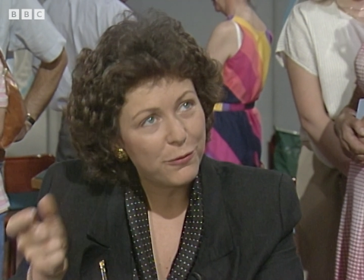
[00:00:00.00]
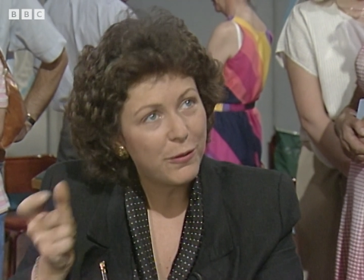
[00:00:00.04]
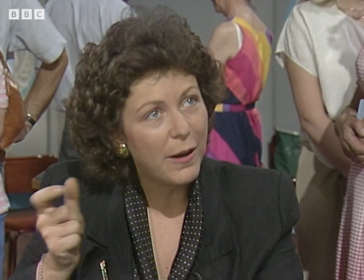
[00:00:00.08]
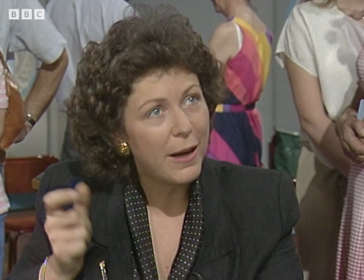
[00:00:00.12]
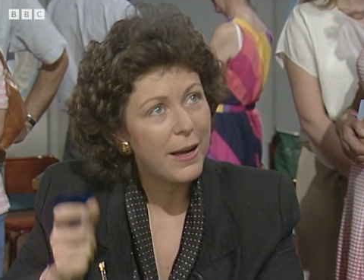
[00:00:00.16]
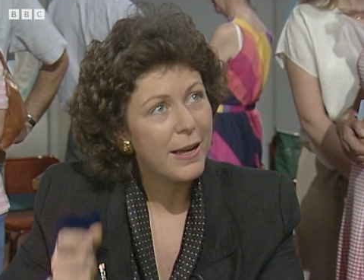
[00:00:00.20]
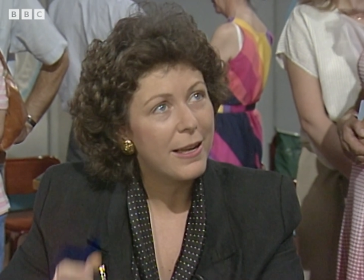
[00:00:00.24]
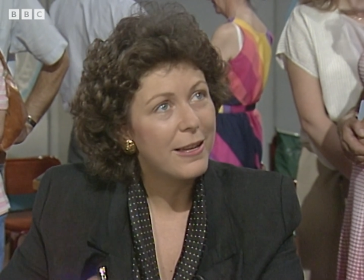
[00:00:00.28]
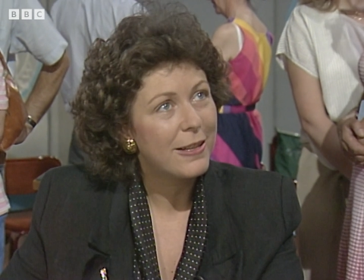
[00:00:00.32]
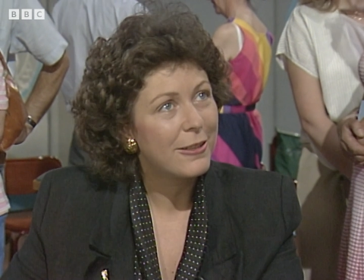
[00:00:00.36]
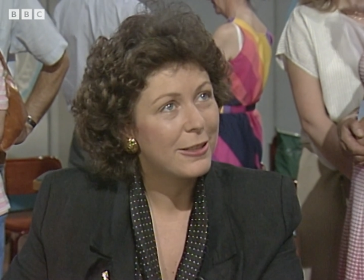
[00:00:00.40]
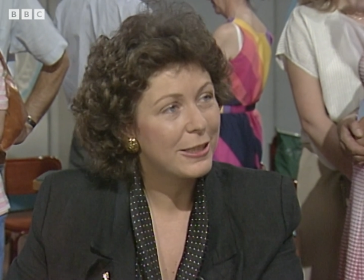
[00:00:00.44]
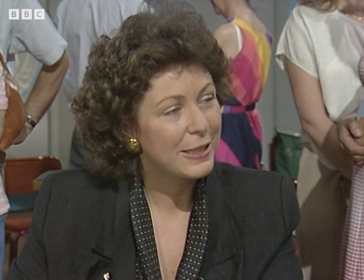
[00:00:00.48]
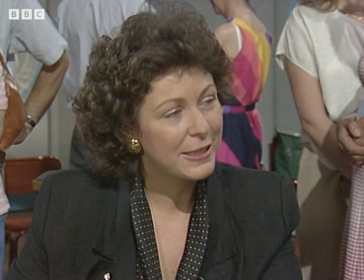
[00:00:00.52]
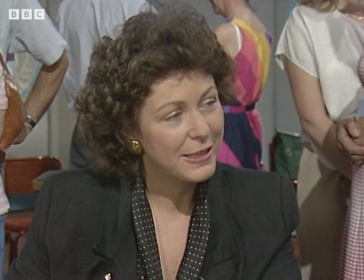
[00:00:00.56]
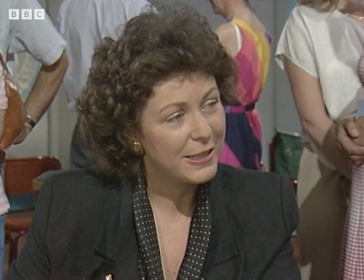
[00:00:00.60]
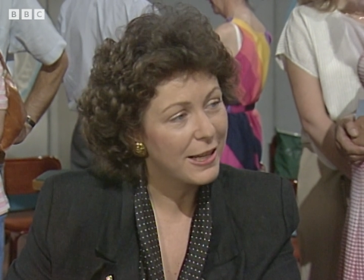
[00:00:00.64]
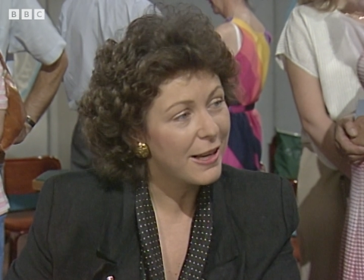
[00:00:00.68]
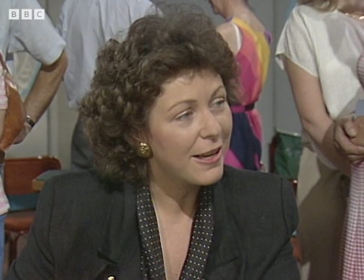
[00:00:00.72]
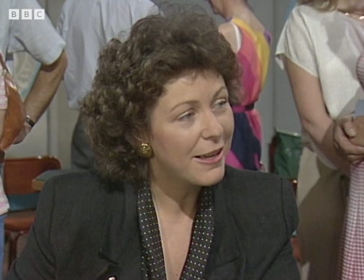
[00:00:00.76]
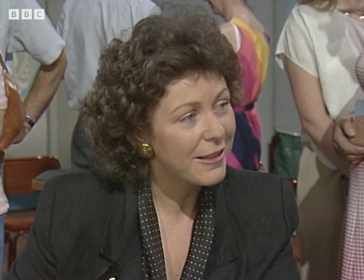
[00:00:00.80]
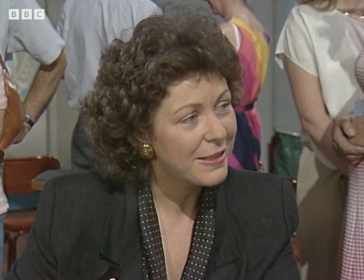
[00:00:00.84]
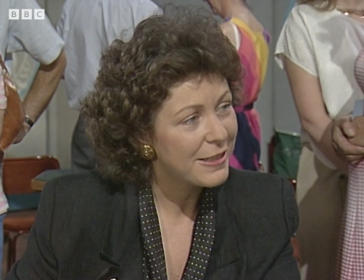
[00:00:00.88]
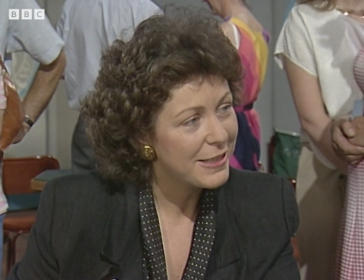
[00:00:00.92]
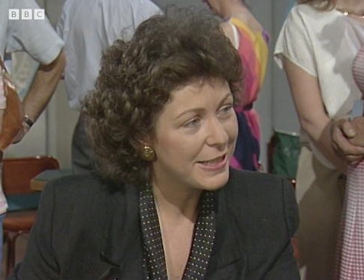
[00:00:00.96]
fire a
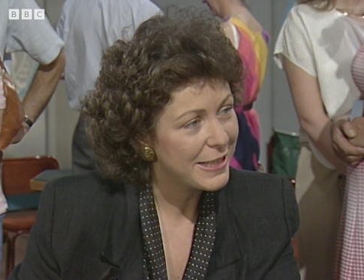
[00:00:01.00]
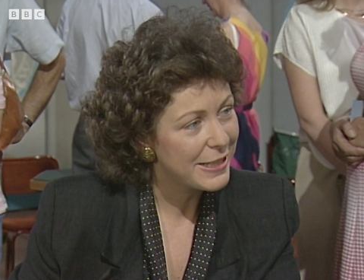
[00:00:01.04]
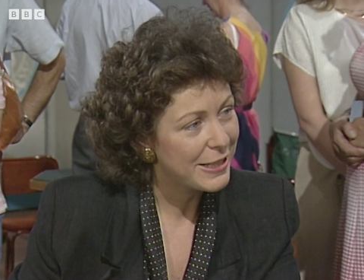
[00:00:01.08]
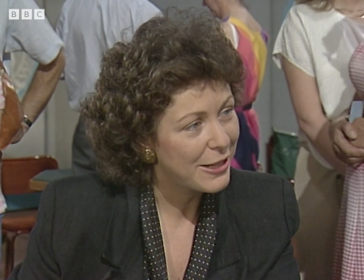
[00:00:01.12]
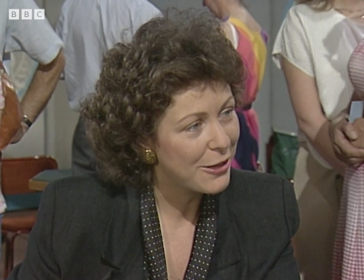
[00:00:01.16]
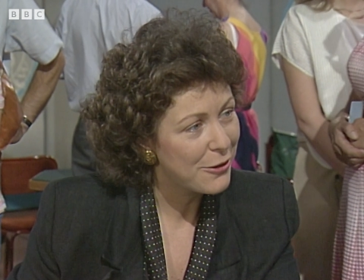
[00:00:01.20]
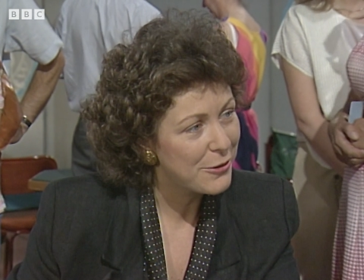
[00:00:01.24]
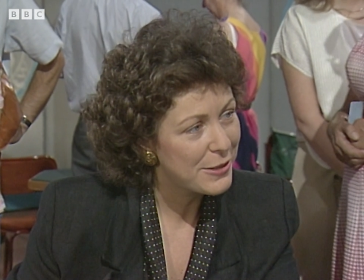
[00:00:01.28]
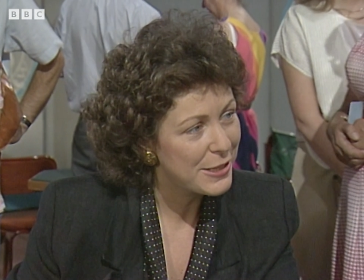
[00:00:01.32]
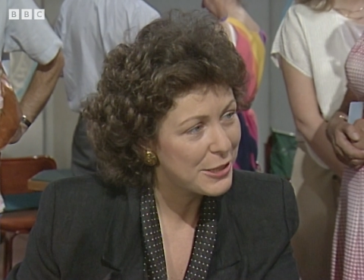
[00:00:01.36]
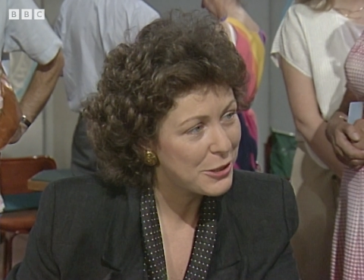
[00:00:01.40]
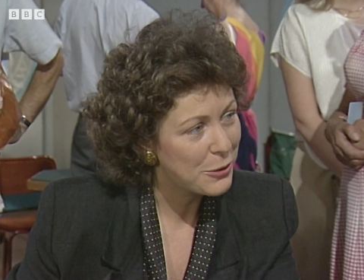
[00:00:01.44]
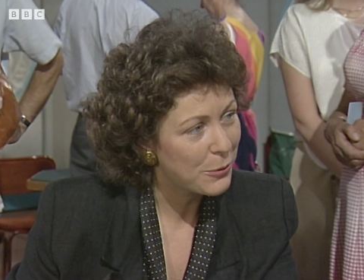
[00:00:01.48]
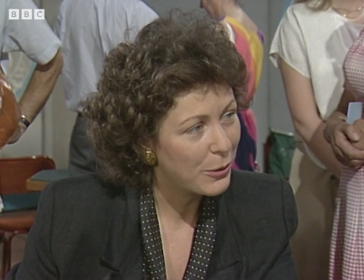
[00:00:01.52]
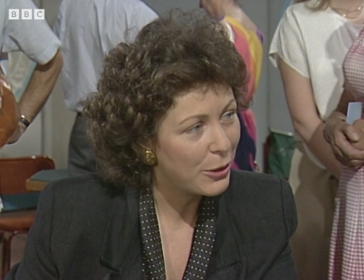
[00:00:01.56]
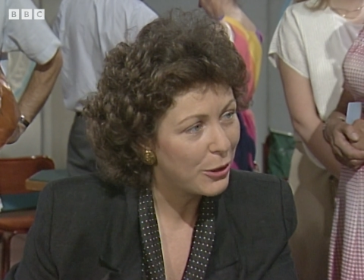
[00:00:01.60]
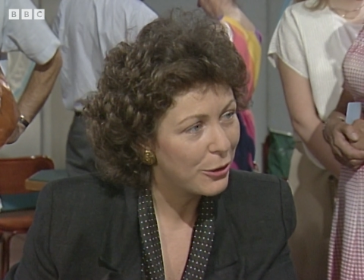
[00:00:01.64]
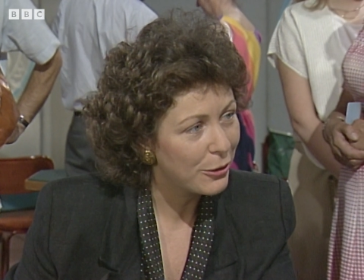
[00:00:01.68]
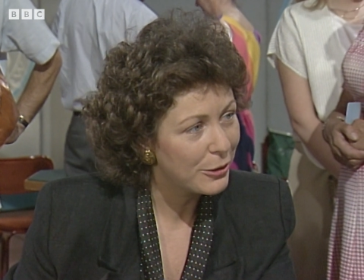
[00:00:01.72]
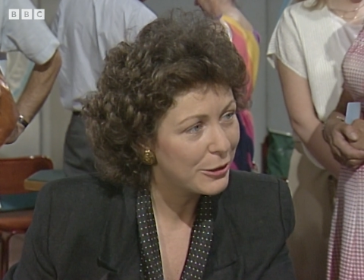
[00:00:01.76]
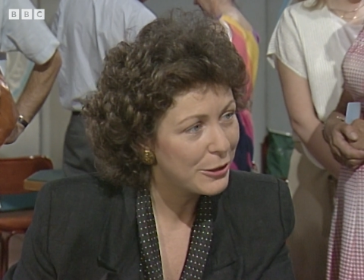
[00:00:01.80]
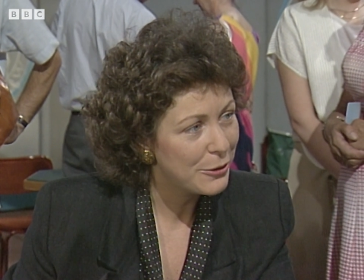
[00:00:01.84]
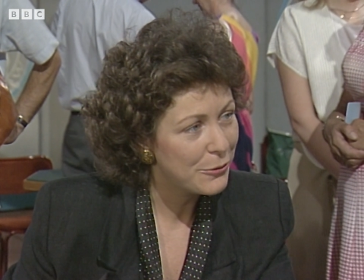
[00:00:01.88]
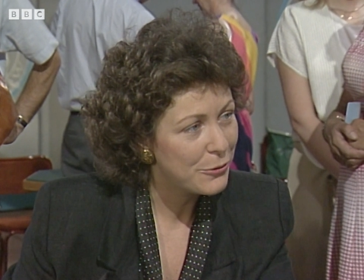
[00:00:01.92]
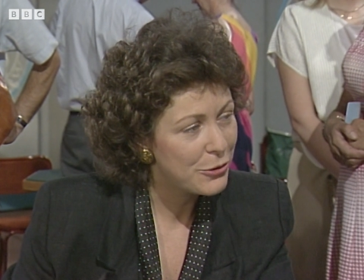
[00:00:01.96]
gun and it goes into a
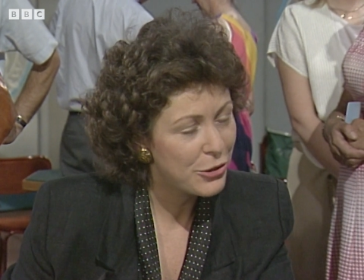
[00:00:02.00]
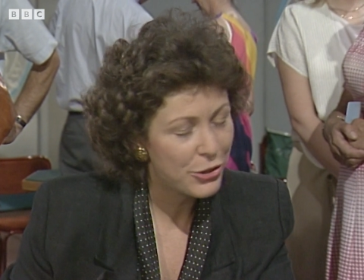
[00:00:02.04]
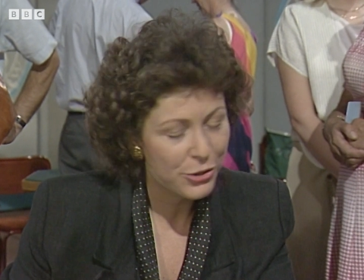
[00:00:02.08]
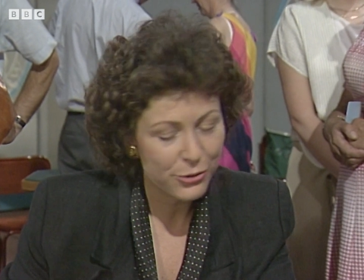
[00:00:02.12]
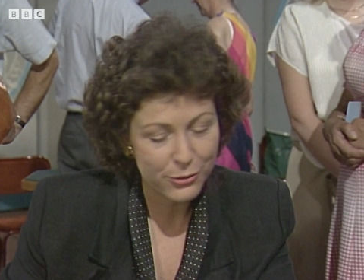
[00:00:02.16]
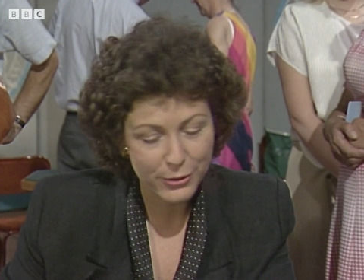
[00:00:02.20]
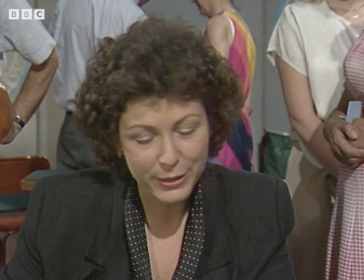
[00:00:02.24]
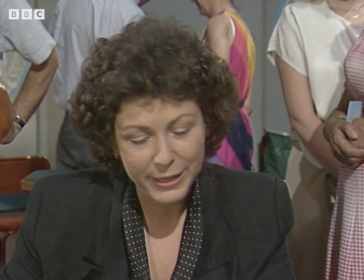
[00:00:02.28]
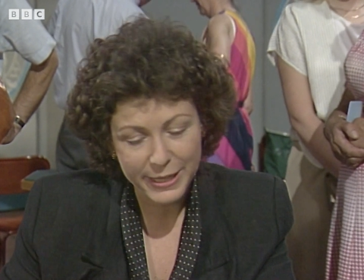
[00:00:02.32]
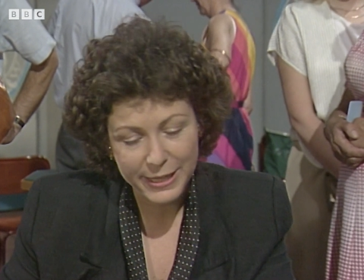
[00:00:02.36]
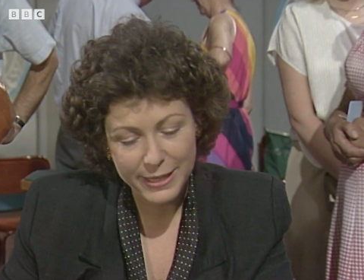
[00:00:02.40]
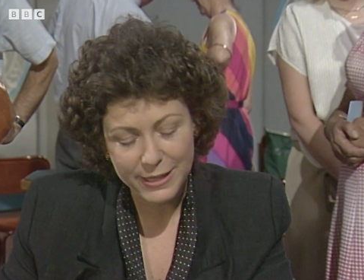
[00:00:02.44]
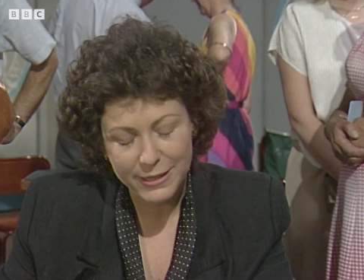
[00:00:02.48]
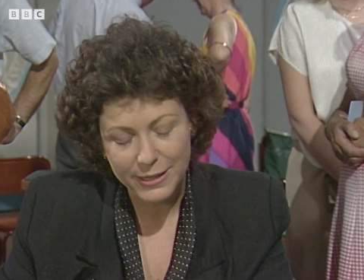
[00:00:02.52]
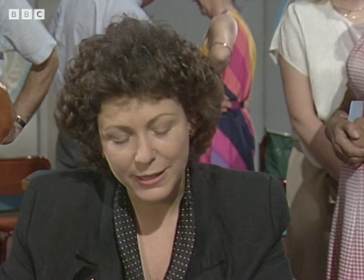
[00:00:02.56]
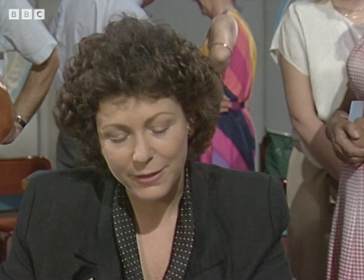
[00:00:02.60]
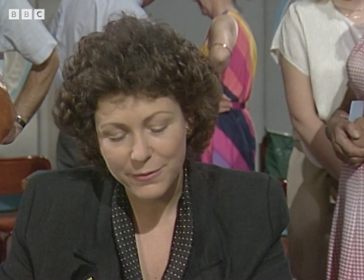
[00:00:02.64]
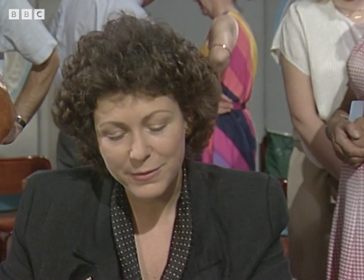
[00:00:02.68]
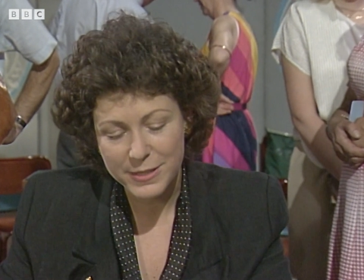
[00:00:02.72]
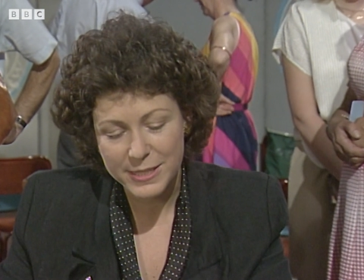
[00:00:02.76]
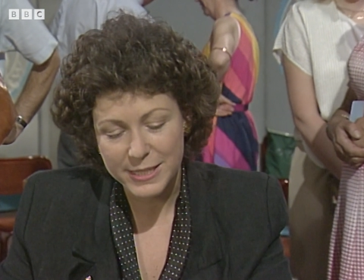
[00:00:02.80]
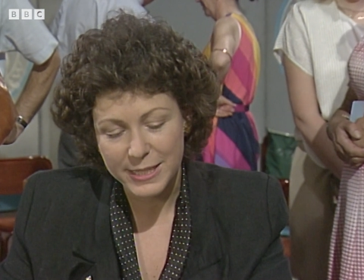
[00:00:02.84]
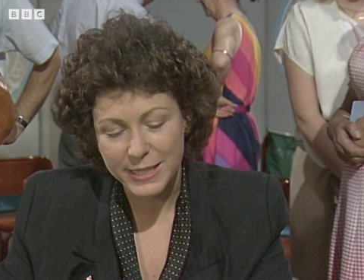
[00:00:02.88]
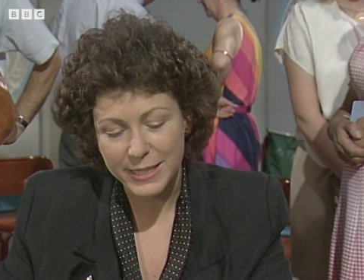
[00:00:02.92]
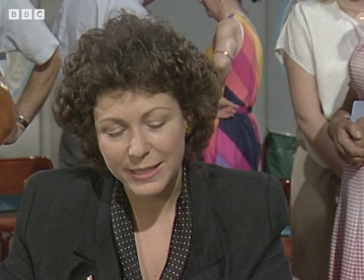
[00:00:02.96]
hollow tree, and
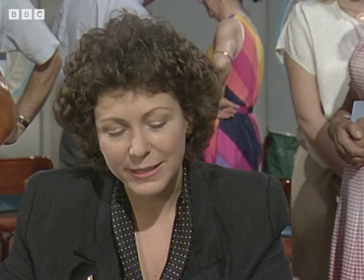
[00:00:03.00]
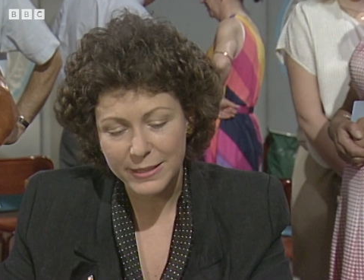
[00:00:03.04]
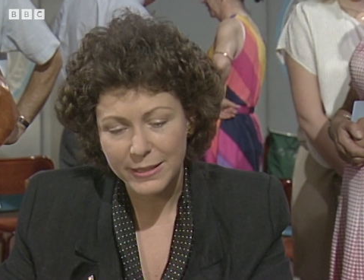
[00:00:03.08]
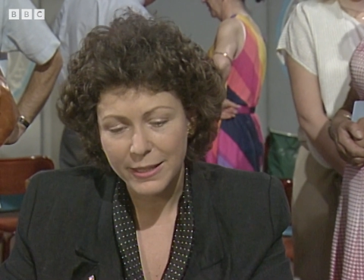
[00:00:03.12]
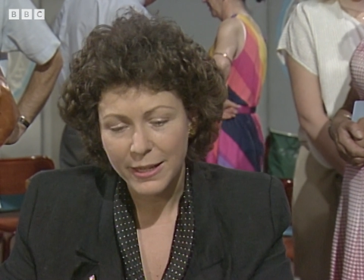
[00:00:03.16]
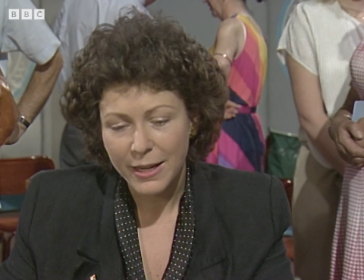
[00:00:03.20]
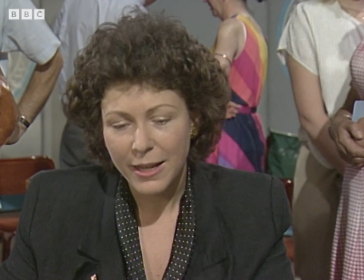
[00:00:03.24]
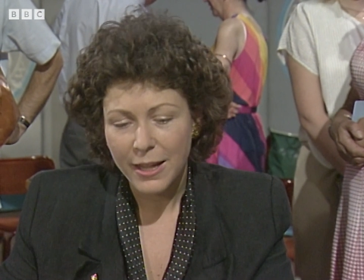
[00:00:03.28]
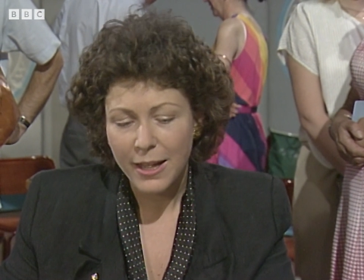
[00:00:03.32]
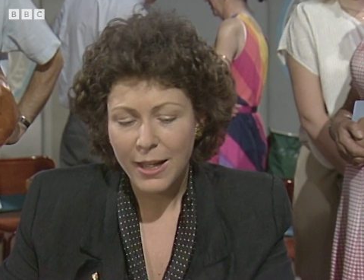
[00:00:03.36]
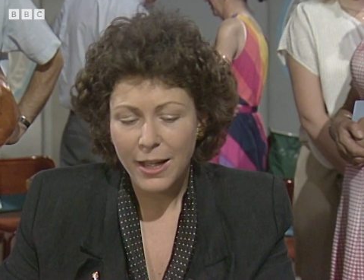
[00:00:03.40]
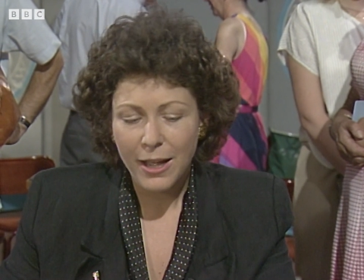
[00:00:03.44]
I've seen